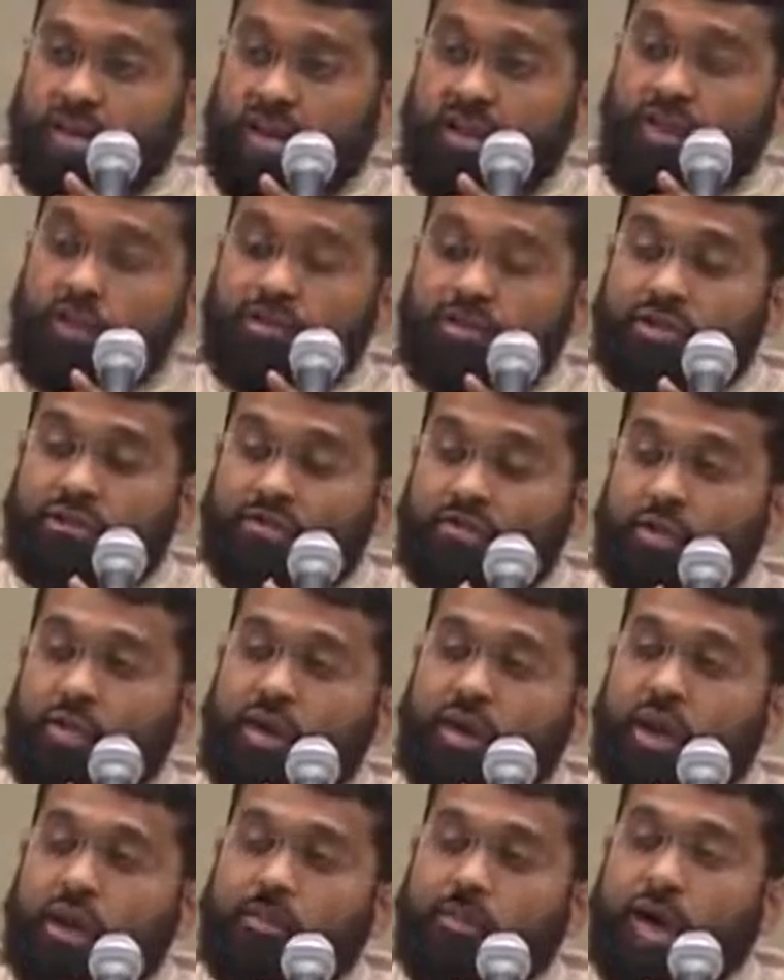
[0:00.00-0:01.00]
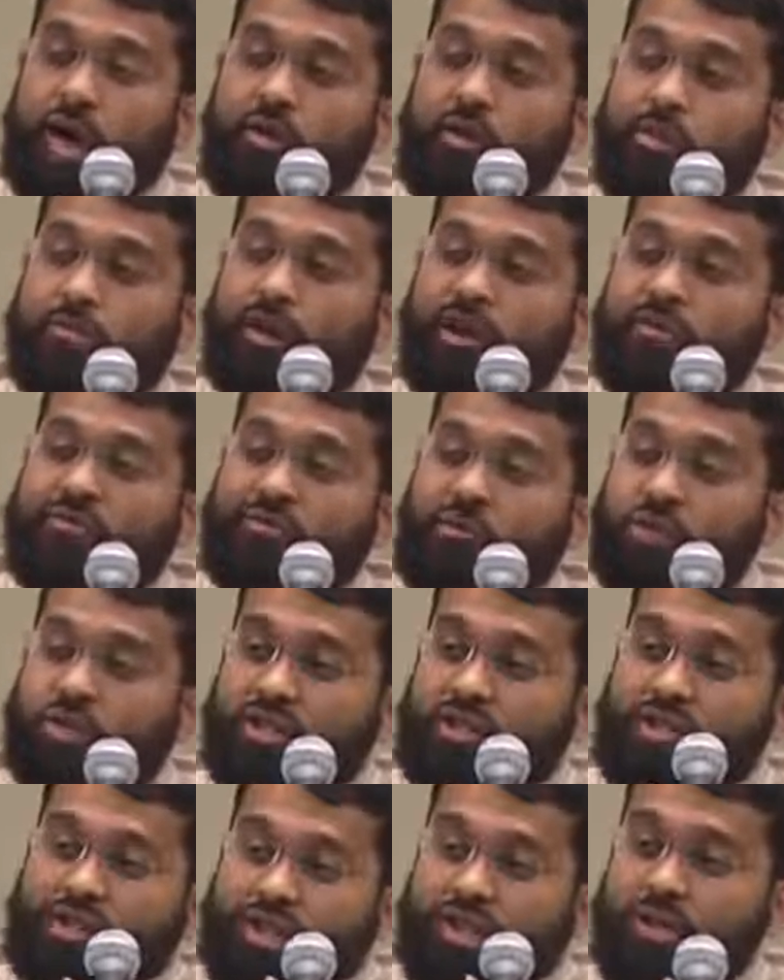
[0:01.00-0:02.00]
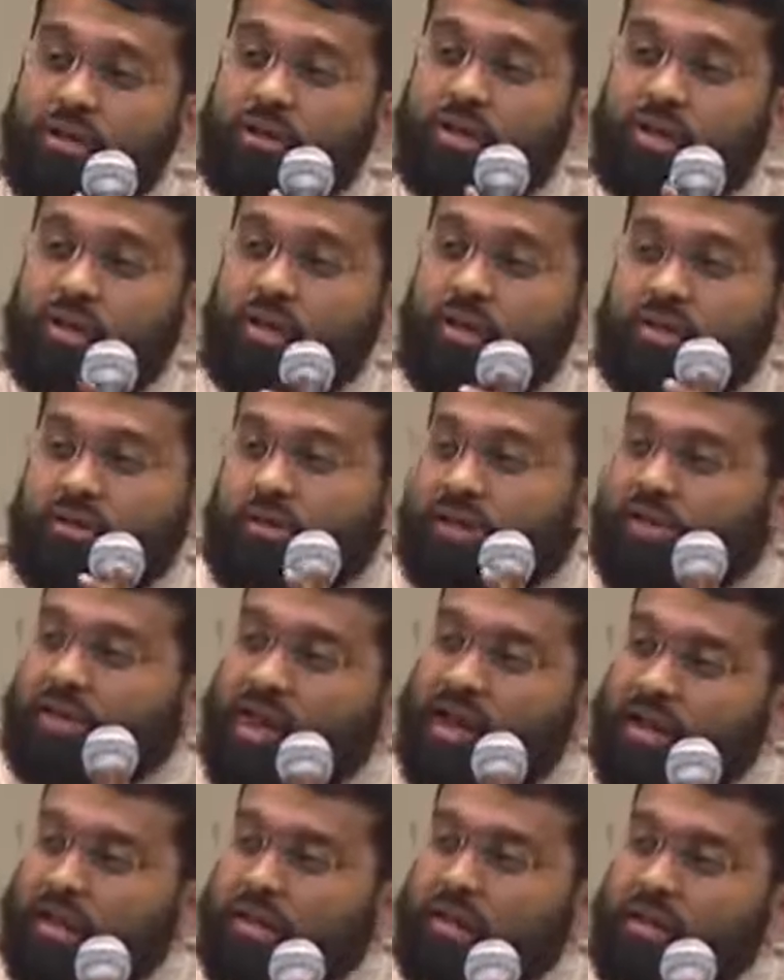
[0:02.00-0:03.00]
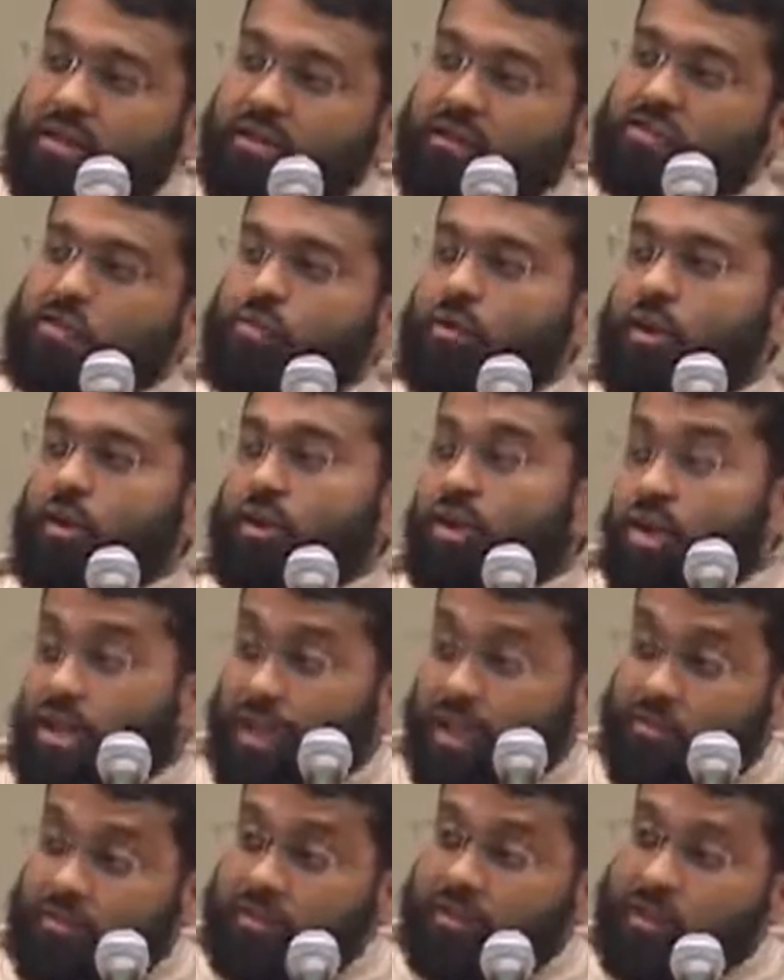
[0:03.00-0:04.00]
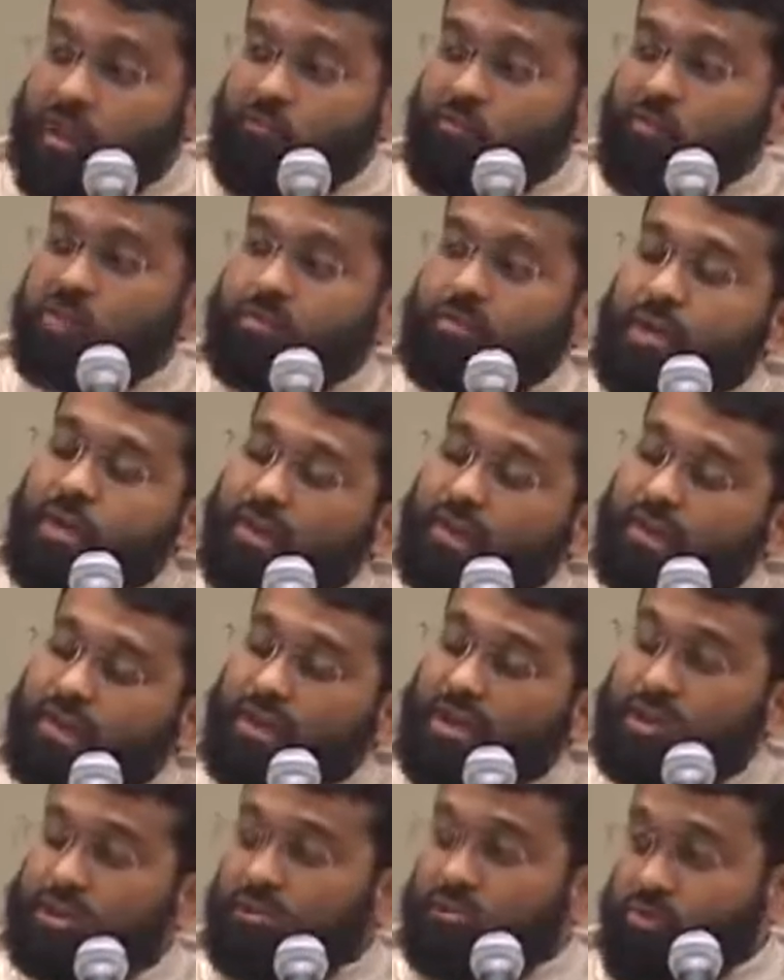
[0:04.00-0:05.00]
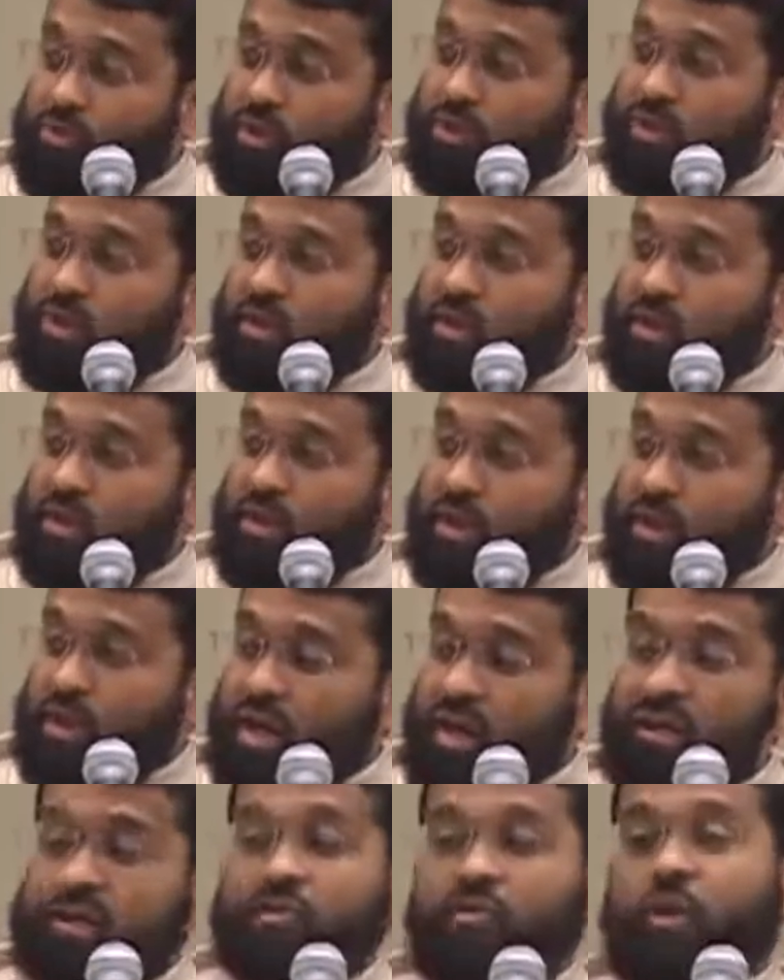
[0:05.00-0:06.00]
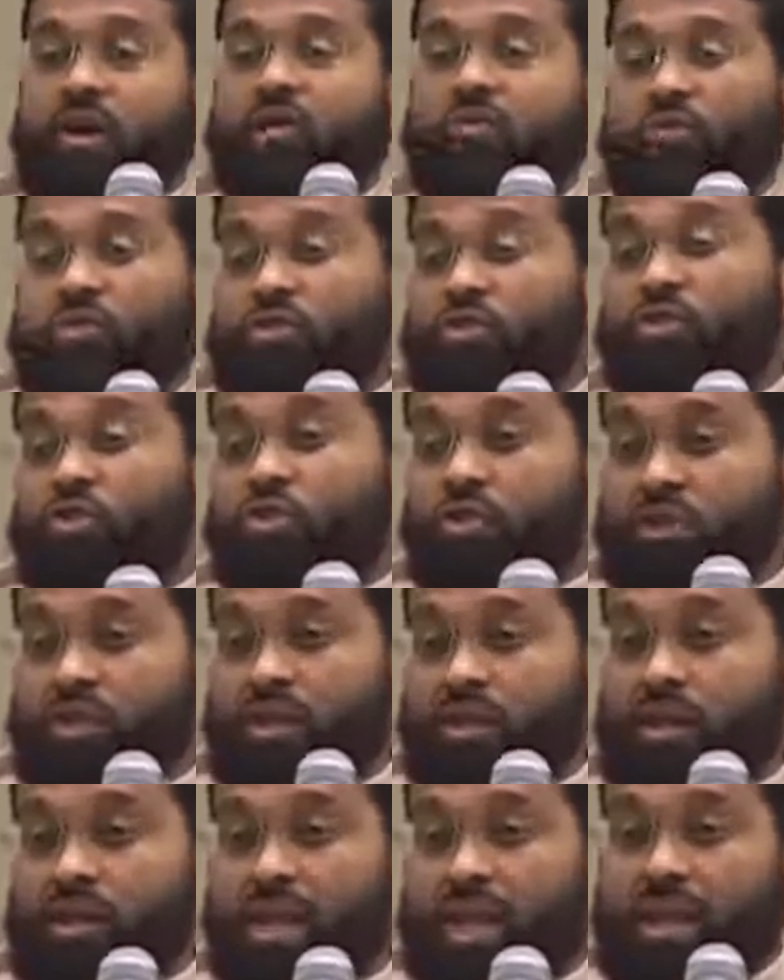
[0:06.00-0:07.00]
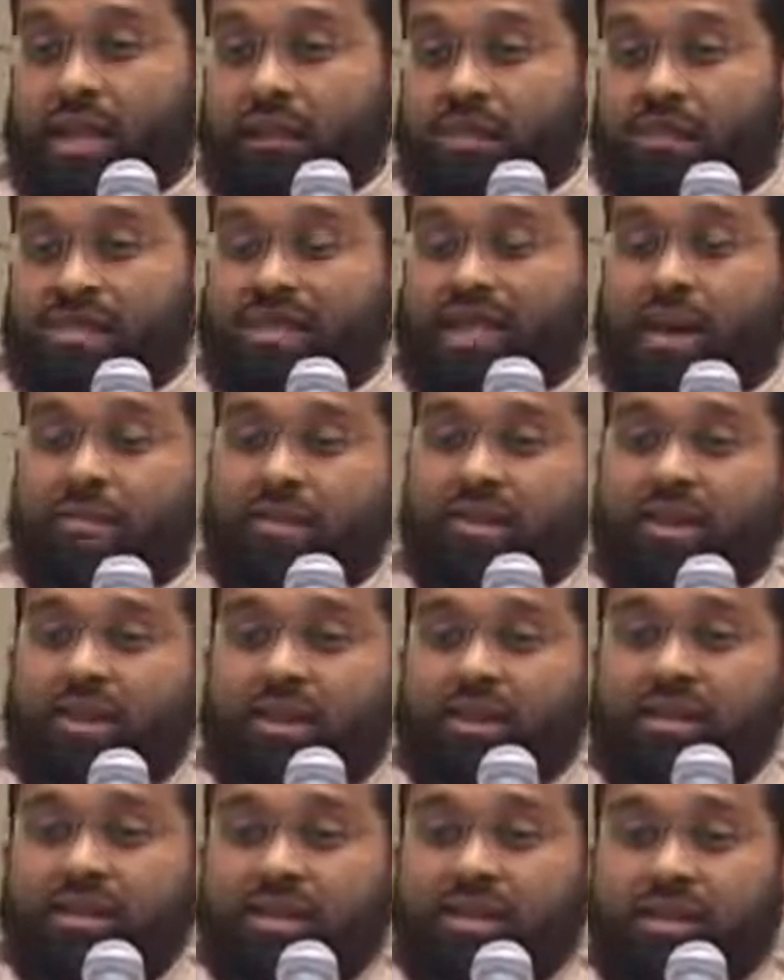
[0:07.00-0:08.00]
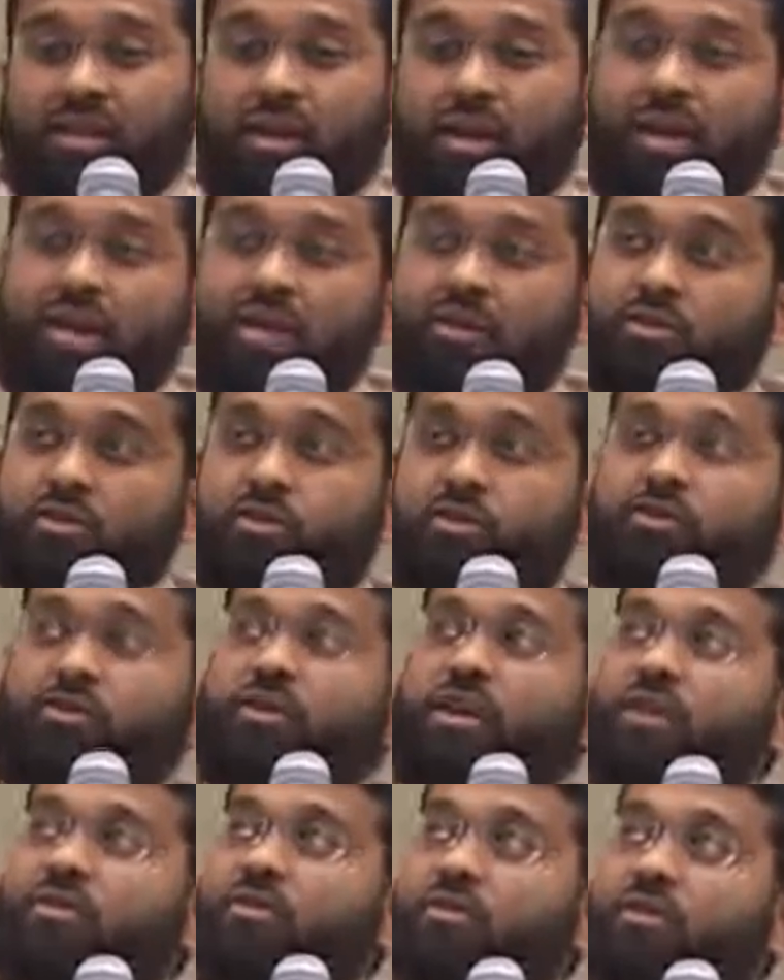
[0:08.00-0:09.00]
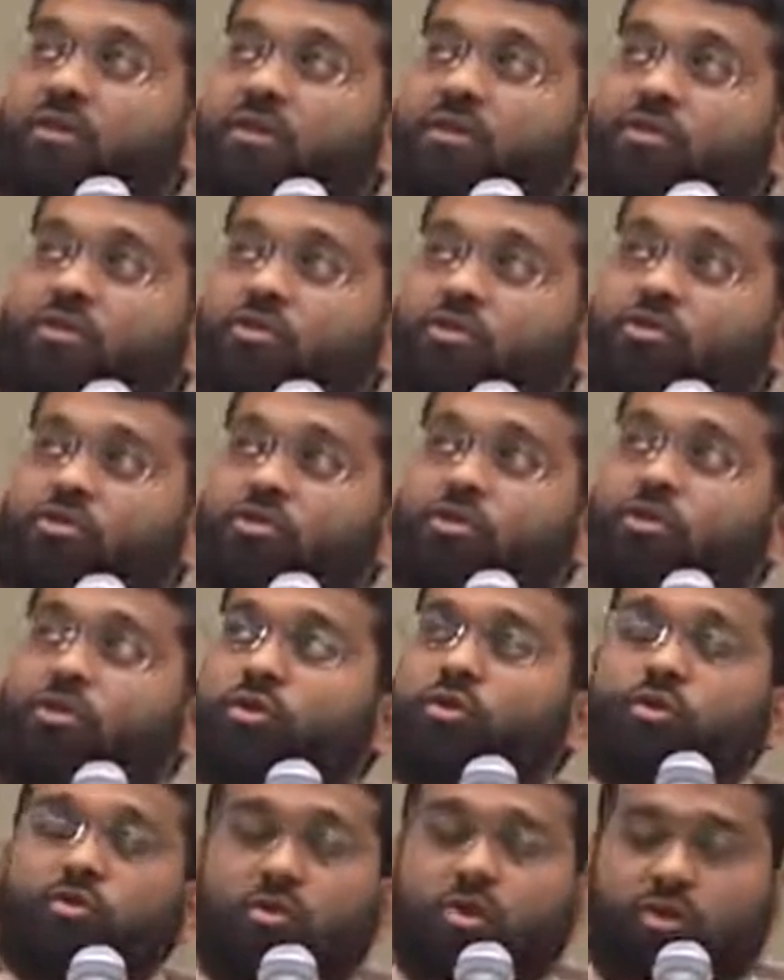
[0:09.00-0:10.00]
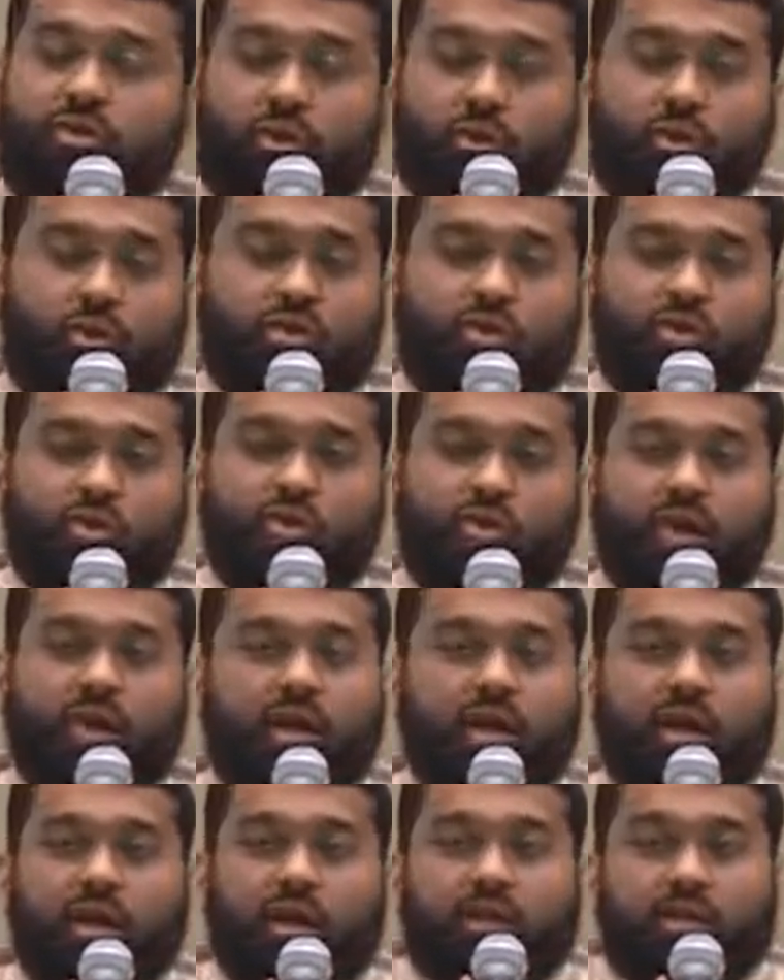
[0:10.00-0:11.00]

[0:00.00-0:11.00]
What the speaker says: And he goes, if you're not married by 14, society thinks there's a problem. He himself was married at the age of 14, and his wife was 13. Now this is happening this was 2002 or 2003 when he told me.